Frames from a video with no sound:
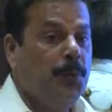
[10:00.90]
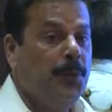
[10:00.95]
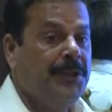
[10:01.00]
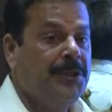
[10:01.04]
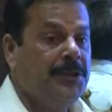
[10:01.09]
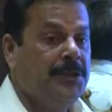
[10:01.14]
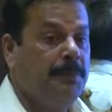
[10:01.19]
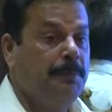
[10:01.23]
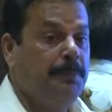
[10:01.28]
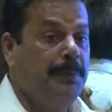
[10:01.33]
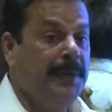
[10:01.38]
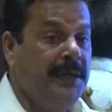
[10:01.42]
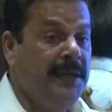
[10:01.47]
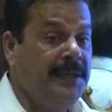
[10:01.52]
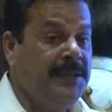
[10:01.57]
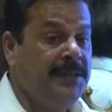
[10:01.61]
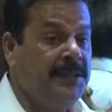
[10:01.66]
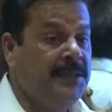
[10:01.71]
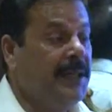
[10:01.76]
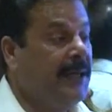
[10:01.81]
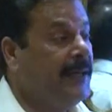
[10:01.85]
which
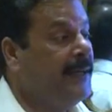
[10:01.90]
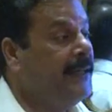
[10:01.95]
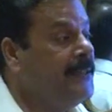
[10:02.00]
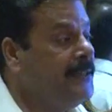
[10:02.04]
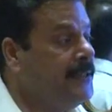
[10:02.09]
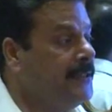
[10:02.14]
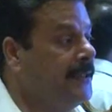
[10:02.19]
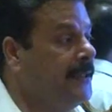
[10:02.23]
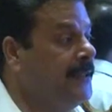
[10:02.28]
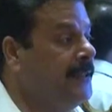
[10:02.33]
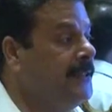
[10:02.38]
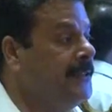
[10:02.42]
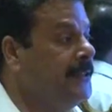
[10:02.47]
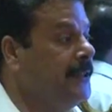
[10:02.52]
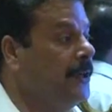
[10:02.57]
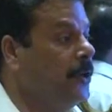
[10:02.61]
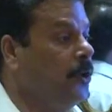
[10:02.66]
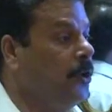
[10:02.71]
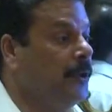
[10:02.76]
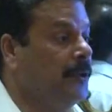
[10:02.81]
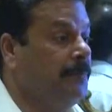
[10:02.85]
builds the skills
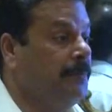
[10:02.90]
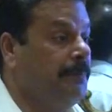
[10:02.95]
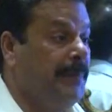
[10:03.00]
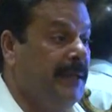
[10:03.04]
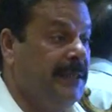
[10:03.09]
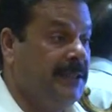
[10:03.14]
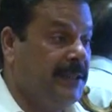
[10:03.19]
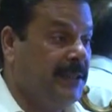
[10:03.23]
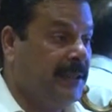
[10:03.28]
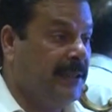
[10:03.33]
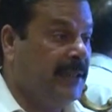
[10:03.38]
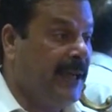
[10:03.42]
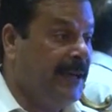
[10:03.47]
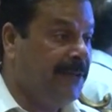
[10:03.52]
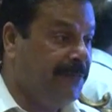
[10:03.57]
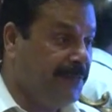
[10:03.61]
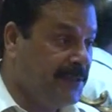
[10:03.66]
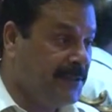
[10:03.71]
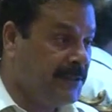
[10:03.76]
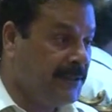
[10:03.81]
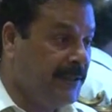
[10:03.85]
on basic
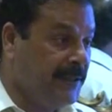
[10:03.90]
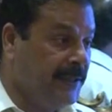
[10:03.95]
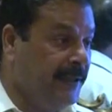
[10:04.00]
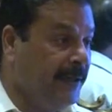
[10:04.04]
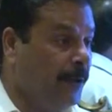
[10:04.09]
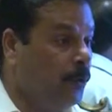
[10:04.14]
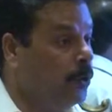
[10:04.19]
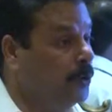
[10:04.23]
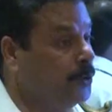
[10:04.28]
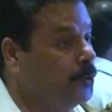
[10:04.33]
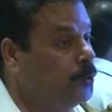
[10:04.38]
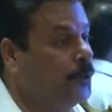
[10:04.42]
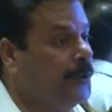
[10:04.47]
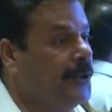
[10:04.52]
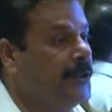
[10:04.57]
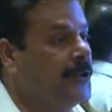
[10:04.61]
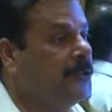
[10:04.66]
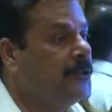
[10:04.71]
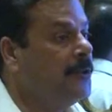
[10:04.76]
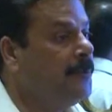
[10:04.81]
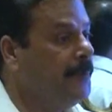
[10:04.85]
life skill, also
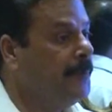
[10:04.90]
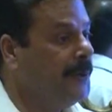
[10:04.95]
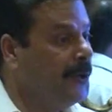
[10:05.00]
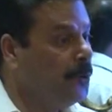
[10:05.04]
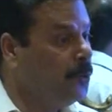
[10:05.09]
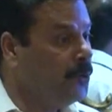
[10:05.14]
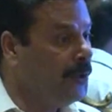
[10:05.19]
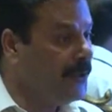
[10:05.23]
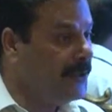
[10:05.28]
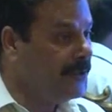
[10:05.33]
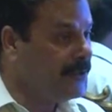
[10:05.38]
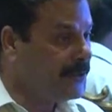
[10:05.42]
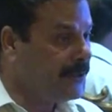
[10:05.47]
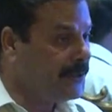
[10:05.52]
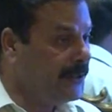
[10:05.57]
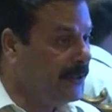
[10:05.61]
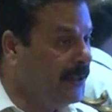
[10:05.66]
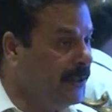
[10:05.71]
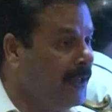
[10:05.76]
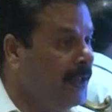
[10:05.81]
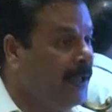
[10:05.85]
entrepreneurial
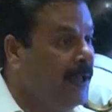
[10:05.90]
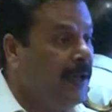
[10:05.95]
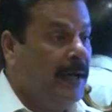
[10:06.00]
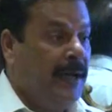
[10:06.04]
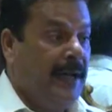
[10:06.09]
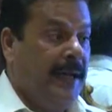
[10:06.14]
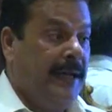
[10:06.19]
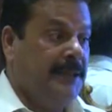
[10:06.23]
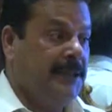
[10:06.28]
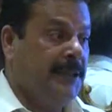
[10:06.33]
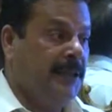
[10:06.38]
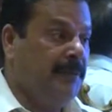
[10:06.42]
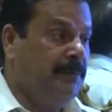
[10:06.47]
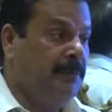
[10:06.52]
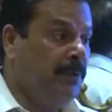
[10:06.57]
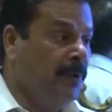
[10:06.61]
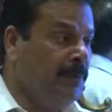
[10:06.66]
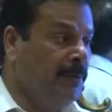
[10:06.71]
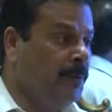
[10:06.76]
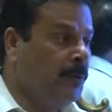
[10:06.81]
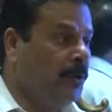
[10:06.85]
skill, and
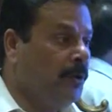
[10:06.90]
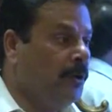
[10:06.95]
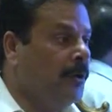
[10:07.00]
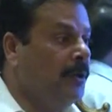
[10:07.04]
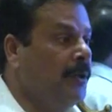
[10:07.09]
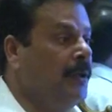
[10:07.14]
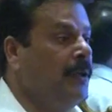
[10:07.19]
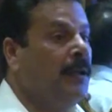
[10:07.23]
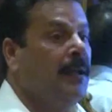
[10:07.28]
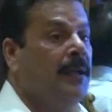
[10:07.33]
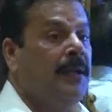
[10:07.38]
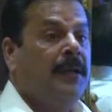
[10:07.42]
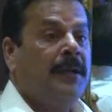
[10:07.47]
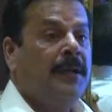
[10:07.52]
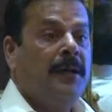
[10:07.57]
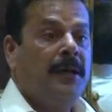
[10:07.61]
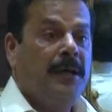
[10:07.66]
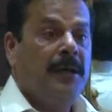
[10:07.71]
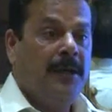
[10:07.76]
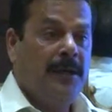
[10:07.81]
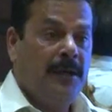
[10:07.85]
above all,
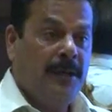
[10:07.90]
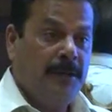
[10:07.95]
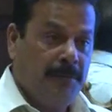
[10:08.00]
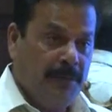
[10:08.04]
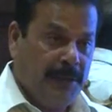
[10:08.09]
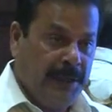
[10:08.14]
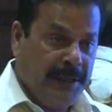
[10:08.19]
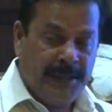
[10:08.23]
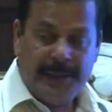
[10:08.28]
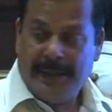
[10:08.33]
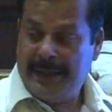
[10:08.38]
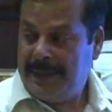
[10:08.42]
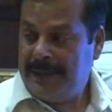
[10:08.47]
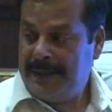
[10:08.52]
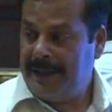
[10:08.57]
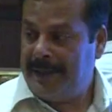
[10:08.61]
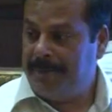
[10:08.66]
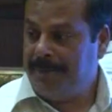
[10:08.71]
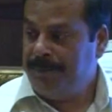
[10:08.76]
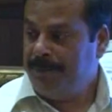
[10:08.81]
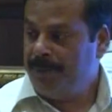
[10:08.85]
linking
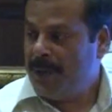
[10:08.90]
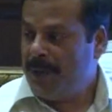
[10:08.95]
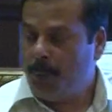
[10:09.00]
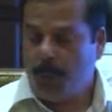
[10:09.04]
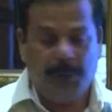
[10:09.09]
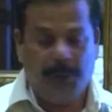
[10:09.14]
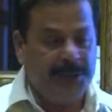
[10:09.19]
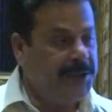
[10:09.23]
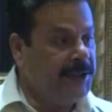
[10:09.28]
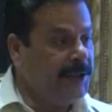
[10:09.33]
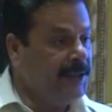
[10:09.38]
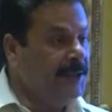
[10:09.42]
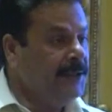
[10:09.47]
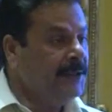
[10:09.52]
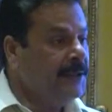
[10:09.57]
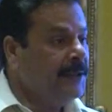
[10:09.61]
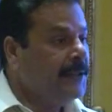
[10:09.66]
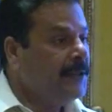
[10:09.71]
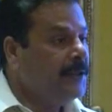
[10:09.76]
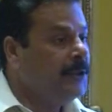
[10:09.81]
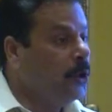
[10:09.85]
them with the
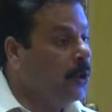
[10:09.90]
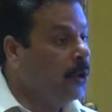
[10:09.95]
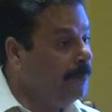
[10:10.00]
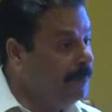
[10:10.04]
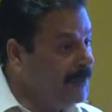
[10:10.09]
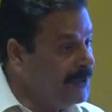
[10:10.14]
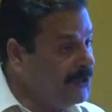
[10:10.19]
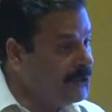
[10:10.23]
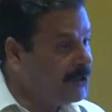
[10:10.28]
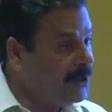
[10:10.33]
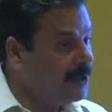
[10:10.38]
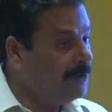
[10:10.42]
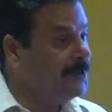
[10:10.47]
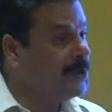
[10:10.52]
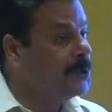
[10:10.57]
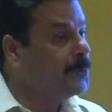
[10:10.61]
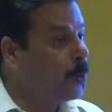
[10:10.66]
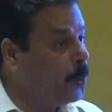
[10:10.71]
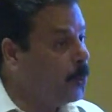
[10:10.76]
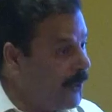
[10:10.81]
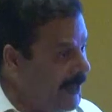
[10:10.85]
government
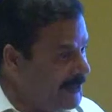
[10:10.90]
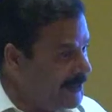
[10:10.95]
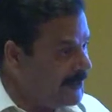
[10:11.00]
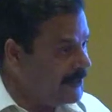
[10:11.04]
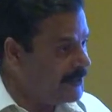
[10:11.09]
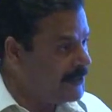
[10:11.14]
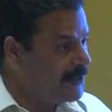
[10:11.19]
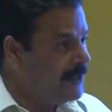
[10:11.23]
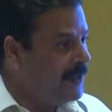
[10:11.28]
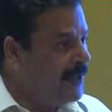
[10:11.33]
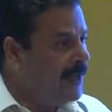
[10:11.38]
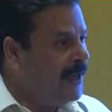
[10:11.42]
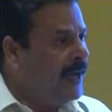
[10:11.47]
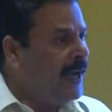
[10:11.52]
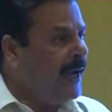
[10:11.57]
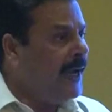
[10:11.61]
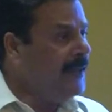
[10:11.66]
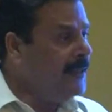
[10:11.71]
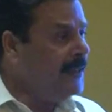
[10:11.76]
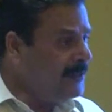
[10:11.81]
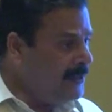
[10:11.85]
service providers.
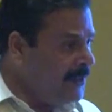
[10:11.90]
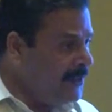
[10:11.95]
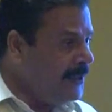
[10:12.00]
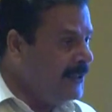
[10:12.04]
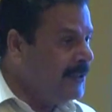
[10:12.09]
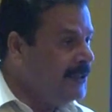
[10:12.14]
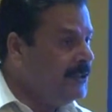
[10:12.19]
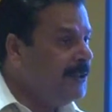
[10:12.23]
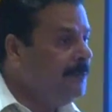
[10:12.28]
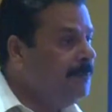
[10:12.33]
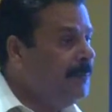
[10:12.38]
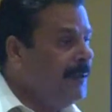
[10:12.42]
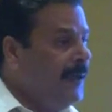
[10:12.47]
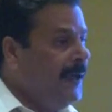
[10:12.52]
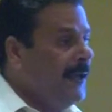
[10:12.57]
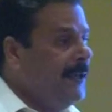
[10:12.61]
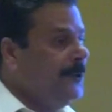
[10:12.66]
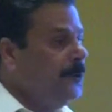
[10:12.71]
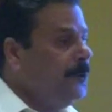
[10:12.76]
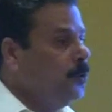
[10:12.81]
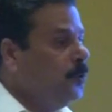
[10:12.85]
Another reason
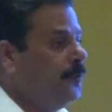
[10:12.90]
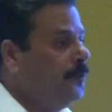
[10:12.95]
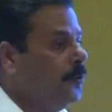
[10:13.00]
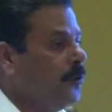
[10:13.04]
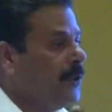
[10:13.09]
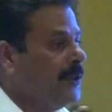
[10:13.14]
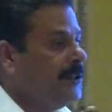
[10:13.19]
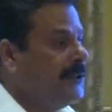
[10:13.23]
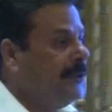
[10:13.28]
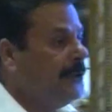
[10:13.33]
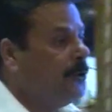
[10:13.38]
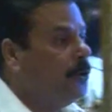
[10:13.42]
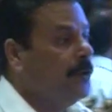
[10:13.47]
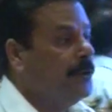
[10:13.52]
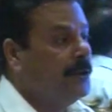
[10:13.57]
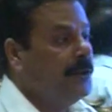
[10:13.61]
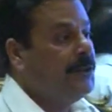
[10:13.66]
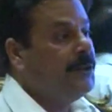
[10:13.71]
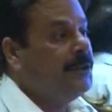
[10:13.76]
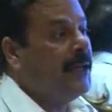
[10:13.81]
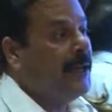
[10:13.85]
behind, focusing
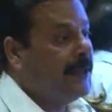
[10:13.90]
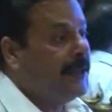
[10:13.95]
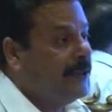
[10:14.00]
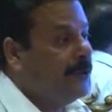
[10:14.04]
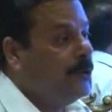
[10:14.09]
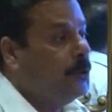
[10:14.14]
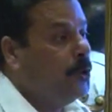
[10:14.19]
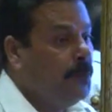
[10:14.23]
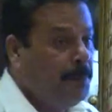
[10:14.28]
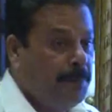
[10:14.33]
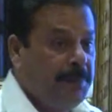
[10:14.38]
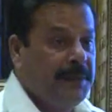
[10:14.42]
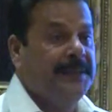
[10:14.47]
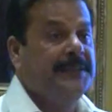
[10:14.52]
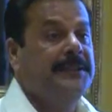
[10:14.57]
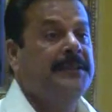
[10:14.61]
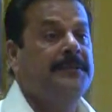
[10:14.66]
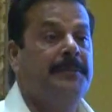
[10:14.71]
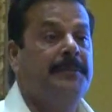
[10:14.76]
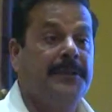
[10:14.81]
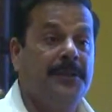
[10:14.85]
on this target group
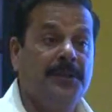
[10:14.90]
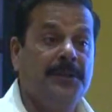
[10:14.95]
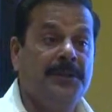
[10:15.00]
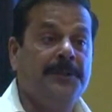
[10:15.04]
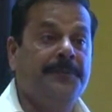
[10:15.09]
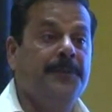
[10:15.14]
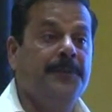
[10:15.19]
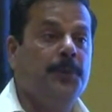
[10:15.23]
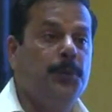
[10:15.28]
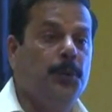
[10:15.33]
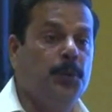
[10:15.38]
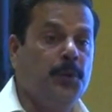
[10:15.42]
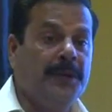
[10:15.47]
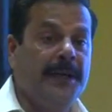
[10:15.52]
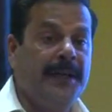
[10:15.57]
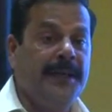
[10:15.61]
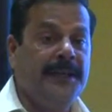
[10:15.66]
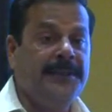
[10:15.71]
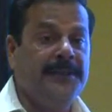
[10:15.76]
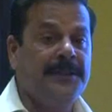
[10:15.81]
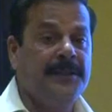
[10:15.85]
is because if you look
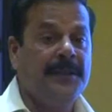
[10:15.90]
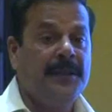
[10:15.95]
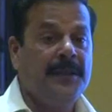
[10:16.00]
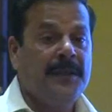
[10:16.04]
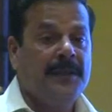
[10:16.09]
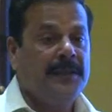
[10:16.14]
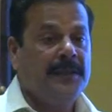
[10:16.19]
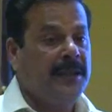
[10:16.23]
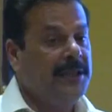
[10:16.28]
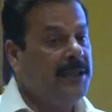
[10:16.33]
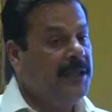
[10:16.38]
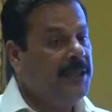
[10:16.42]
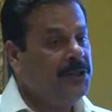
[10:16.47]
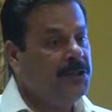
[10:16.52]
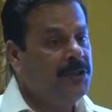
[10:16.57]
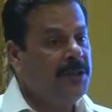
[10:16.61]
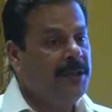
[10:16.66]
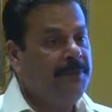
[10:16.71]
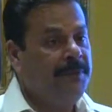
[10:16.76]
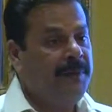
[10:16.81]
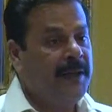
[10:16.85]
at the
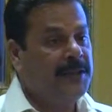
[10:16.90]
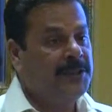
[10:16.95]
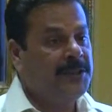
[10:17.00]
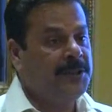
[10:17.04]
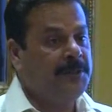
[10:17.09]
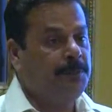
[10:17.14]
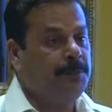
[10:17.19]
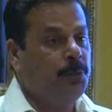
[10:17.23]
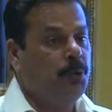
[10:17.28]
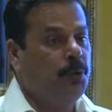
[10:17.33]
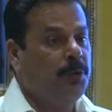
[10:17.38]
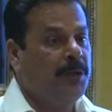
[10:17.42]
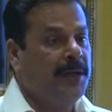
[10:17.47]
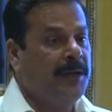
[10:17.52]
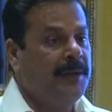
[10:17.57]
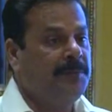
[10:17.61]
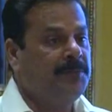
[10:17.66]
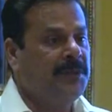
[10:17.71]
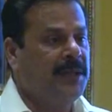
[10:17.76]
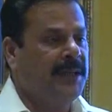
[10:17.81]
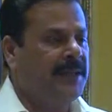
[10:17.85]
national flagship
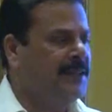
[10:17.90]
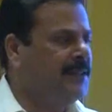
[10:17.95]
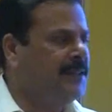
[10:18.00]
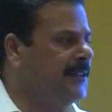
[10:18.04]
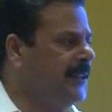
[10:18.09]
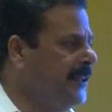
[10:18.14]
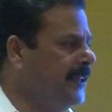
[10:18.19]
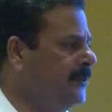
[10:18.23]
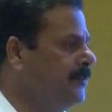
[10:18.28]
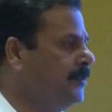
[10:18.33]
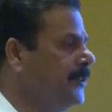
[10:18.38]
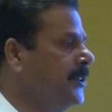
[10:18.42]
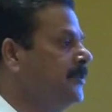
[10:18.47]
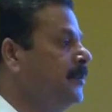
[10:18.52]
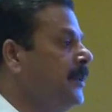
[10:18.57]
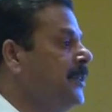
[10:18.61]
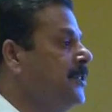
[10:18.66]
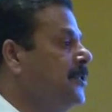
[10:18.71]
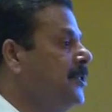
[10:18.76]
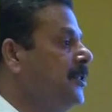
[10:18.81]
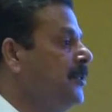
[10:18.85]
programs, our
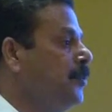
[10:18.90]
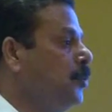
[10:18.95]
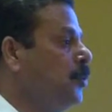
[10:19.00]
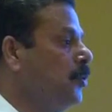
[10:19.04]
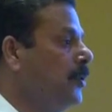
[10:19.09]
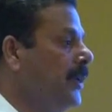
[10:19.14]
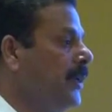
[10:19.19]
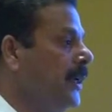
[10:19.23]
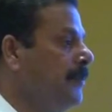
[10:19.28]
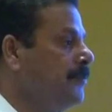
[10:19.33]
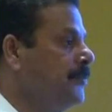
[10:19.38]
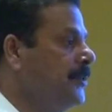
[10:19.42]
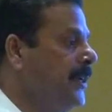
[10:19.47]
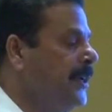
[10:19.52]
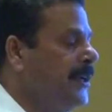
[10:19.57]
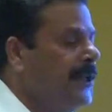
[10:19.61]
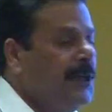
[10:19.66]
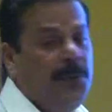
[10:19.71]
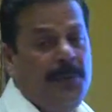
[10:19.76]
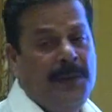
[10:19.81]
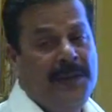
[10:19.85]
state-sponsored programs,
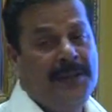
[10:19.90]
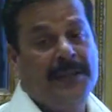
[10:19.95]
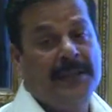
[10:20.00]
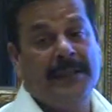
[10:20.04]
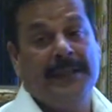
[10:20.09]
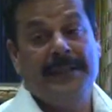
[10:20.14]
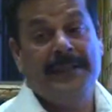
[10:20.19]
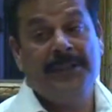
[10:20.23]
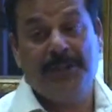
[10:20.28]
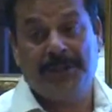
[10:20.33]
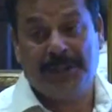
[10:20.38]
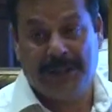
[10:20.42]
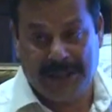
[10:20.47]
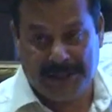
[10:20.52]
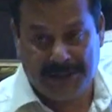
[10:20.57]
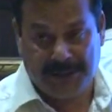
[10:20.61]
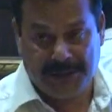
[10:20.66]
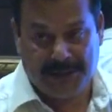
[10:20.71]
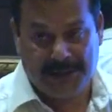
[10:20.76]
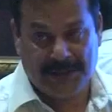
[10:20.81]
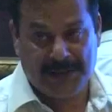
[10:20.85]
and even the
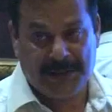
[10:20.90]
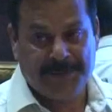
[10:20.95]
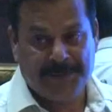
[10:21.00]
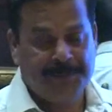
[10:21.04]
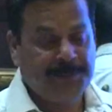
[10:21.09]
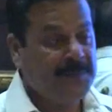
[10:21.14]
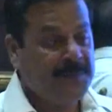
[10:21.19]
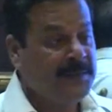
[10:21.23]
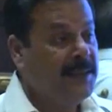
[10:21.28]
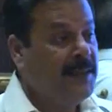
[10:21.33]
legislations,